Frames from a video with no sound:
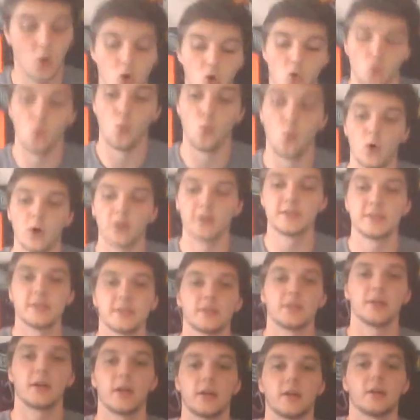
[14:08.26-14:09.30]
What
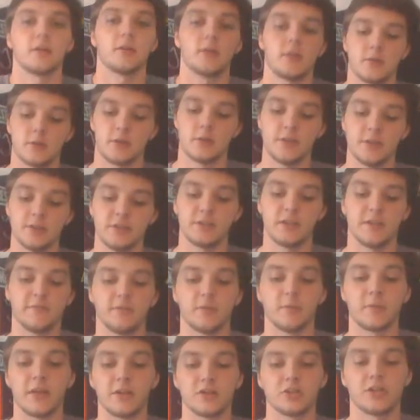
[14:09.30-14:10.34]
is
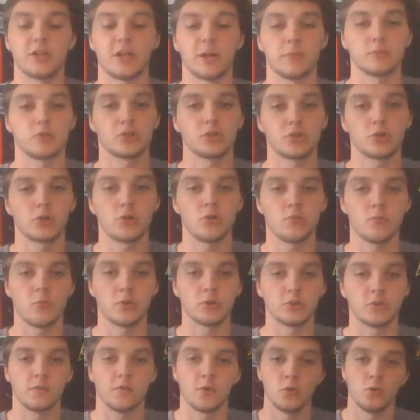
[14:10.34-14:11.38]
inflammation? I'm sure
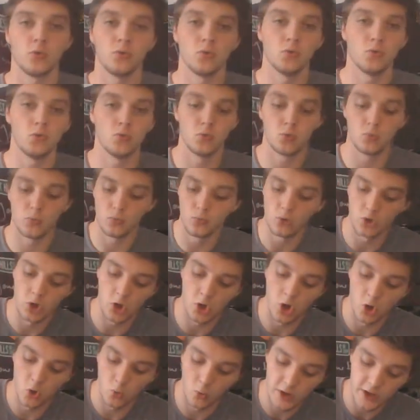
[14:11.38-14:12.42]
most of you
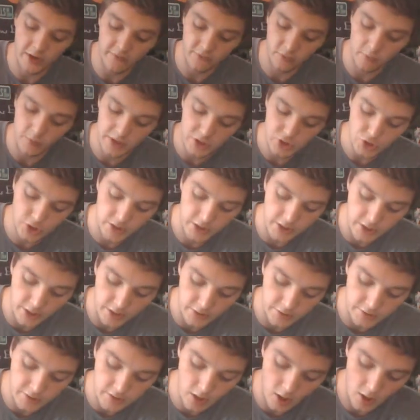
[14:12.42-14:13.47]
know what inflammation
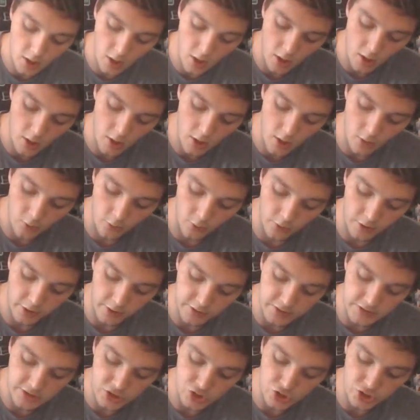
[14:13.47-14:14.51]
is, or at
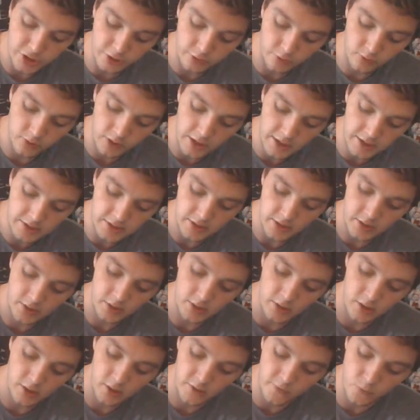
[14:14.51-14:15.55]
least a general
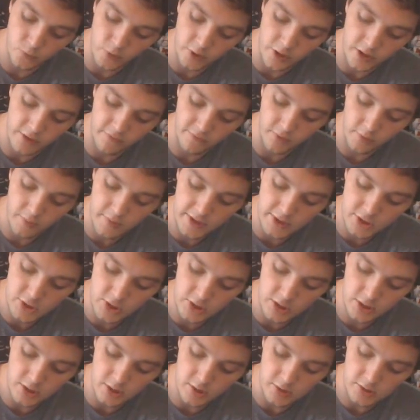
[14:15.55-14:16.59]
idea of what inflammation
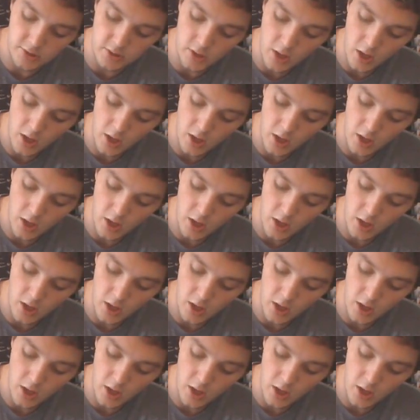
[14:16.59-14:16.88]
is.